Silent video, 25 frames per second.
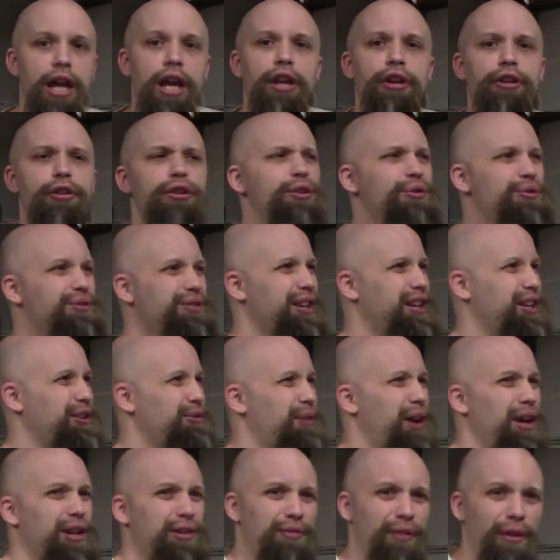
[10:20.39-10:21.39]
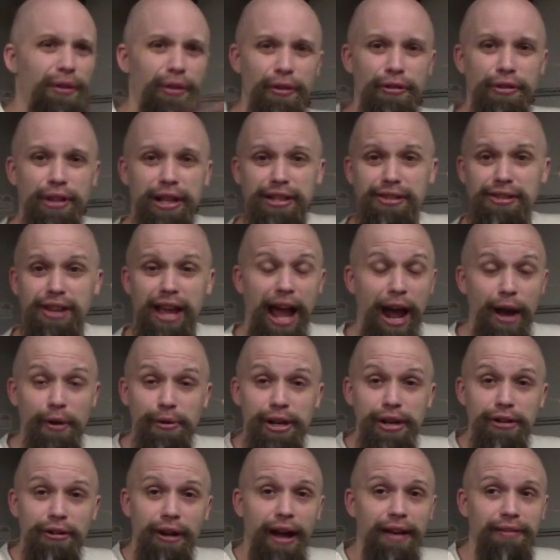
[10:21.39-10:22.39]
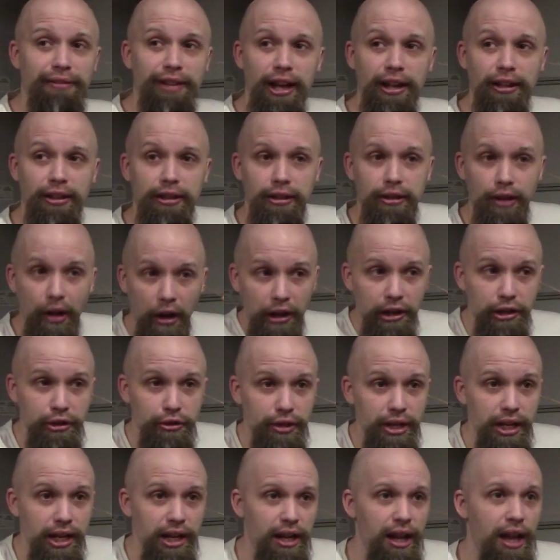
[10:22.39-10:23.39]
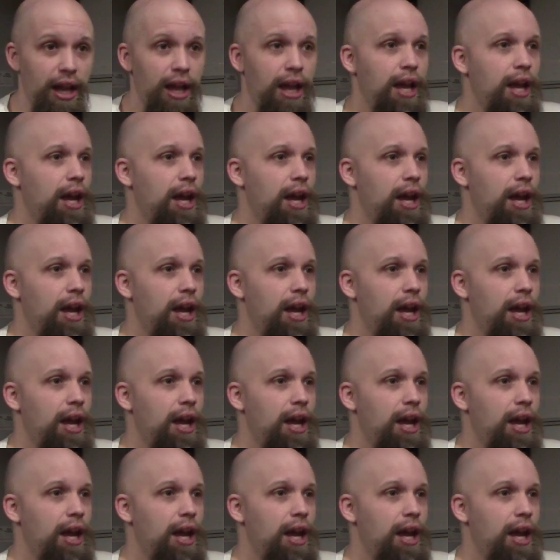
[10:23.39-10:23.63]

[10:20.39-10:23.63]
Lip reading: You're using that garage for other things. Out here, I've got laundry.